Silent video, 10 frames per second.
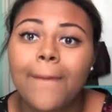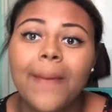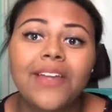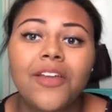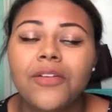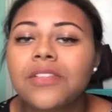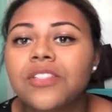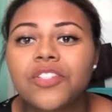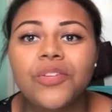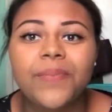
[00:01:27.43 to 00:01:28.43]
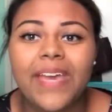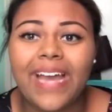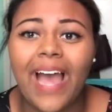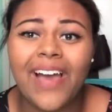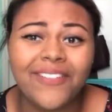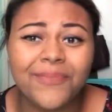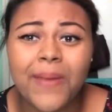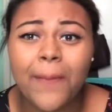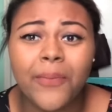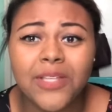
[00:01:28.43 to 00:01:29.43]
my nose is too big, I have
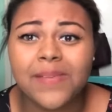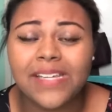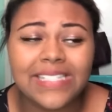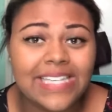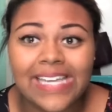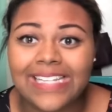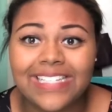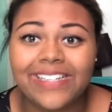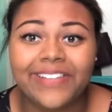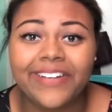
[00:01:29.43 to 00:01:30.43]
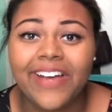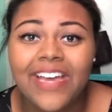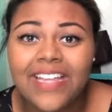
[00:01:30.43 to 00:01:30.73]
pimples, my skin isn't clear,